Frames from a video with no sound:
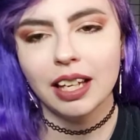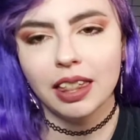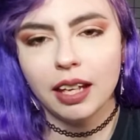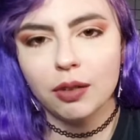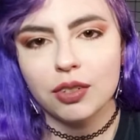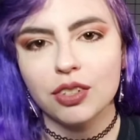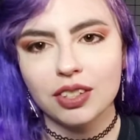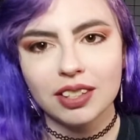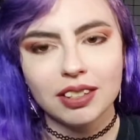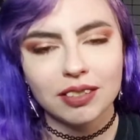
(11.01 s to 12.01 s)
that was
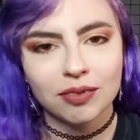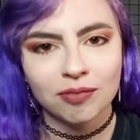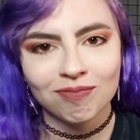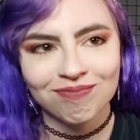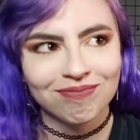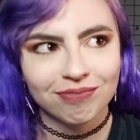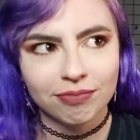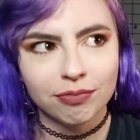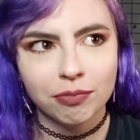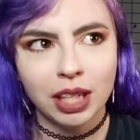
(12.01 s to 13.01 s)
just
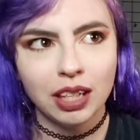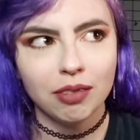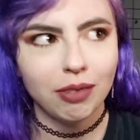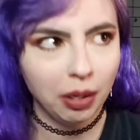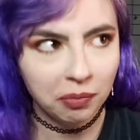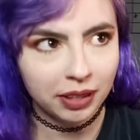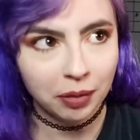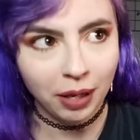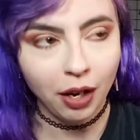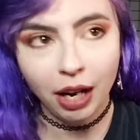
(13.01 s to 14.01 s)
me rambling
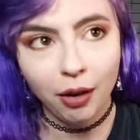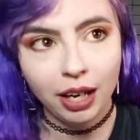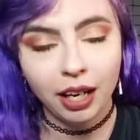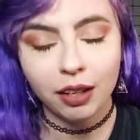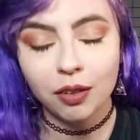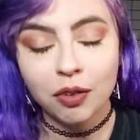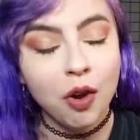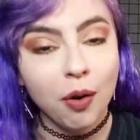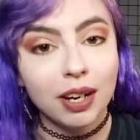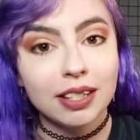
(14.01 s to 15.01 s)
about how I had
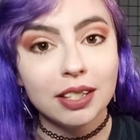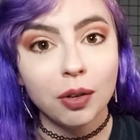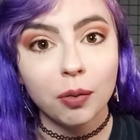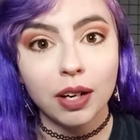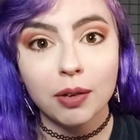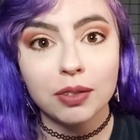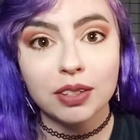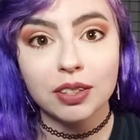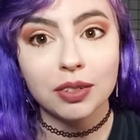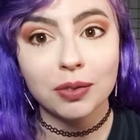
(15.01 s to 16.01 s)
no idea what I was
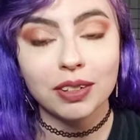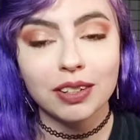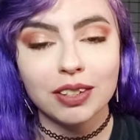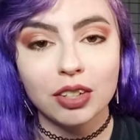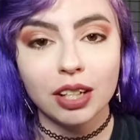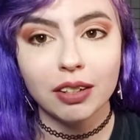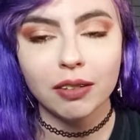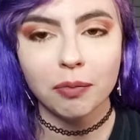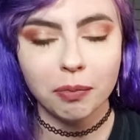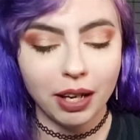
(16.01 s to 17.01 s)
going to do with this channel.
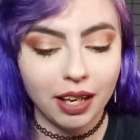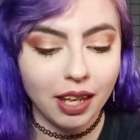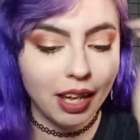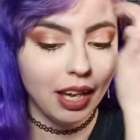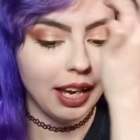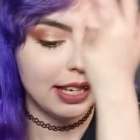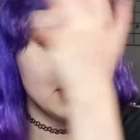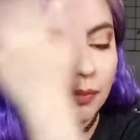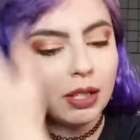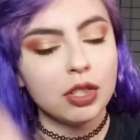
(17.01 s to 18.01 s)
But I did
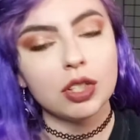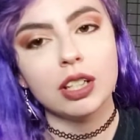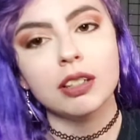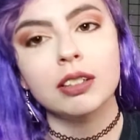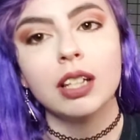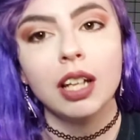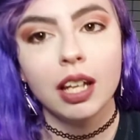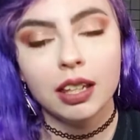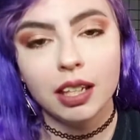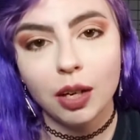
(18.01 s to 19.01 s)
mention
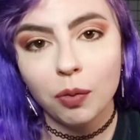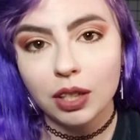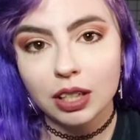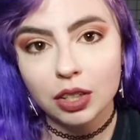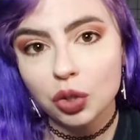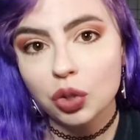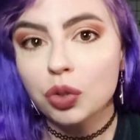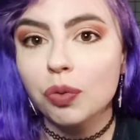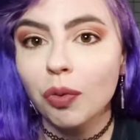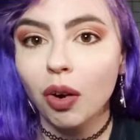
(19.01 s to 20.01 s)
that I wanted to do
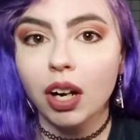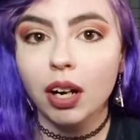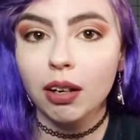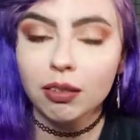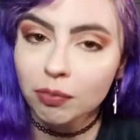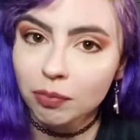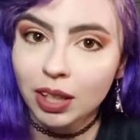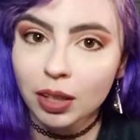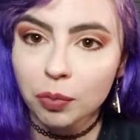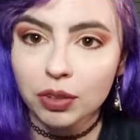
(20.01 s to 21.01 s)
more
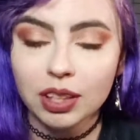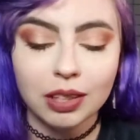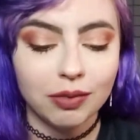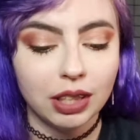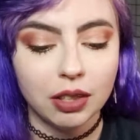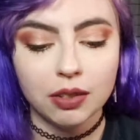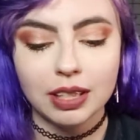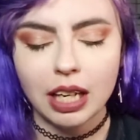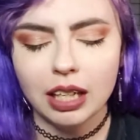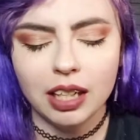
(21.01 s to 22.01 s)
makeup related videos,
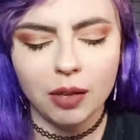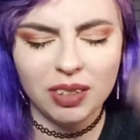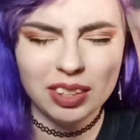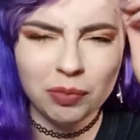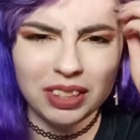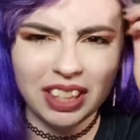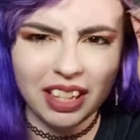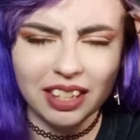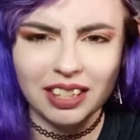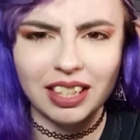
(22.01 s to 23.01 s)
and I randomly got
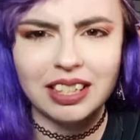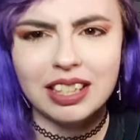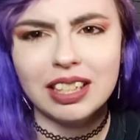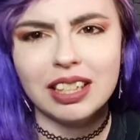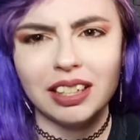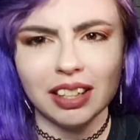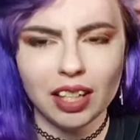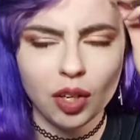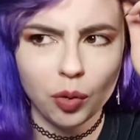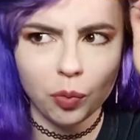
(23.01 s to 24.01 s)
this idea
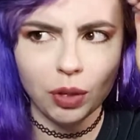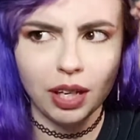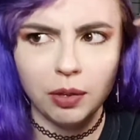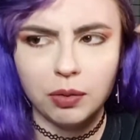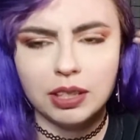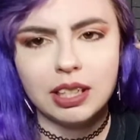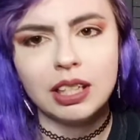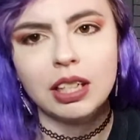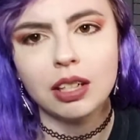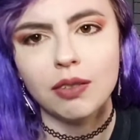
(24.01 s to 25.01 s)
when I was
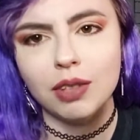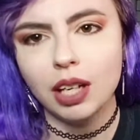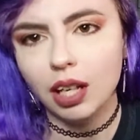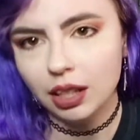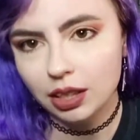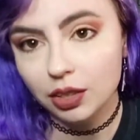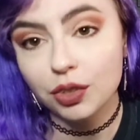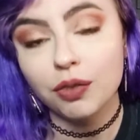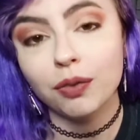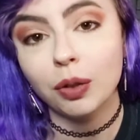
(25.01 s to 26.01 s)
thinking of
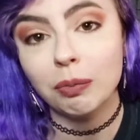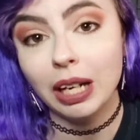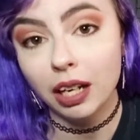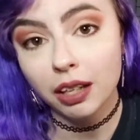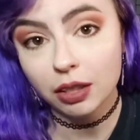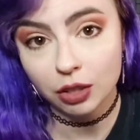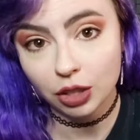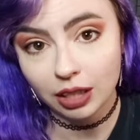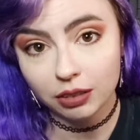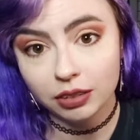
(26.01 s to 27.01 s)
ideas for my other
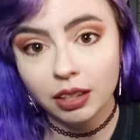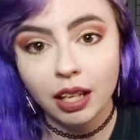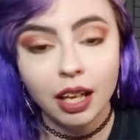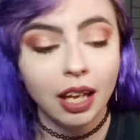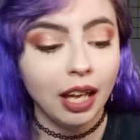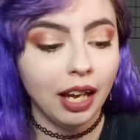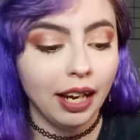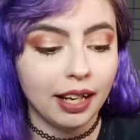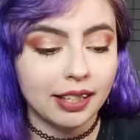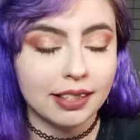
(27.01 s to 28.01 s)
channel,
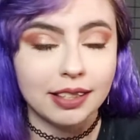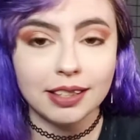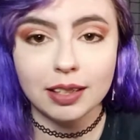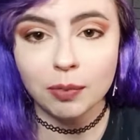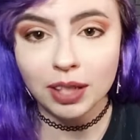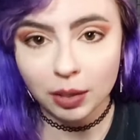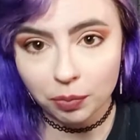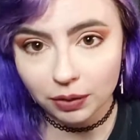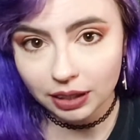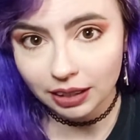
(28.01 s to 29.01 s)
and since it's makeup
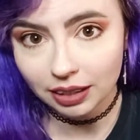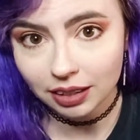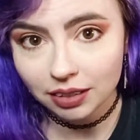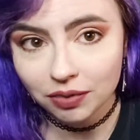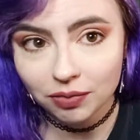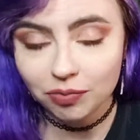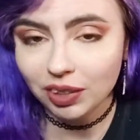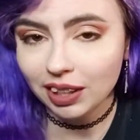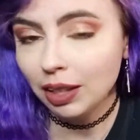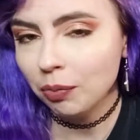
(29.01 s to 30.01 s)
related,
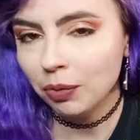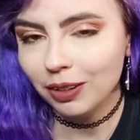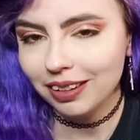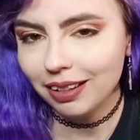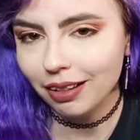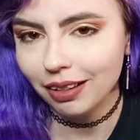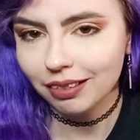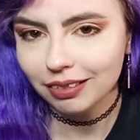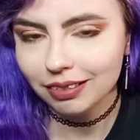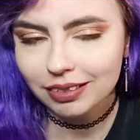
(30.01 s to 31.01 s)
I can't put it there
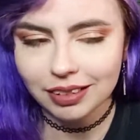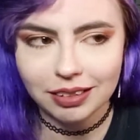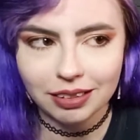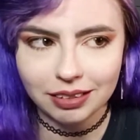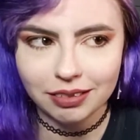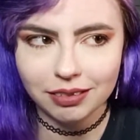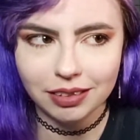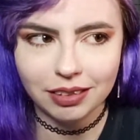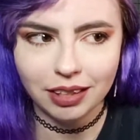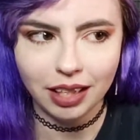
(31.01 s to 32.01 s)
and
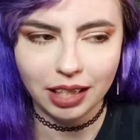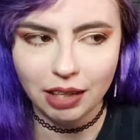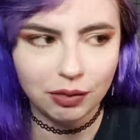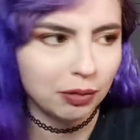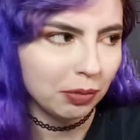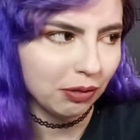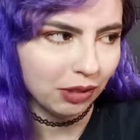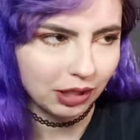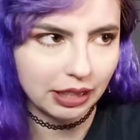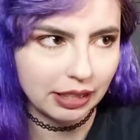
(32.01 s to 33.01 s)
not have it be
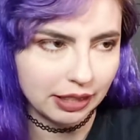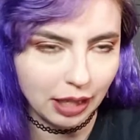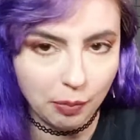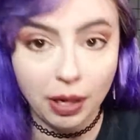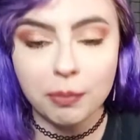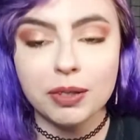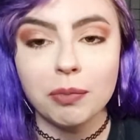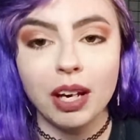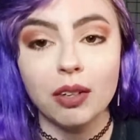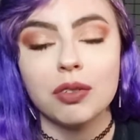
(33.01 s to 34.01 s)
relating to K-pop
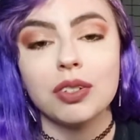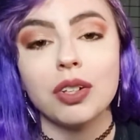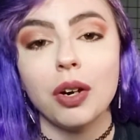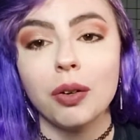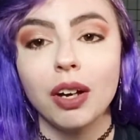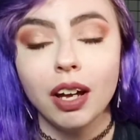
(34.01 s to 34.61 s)
somehow. So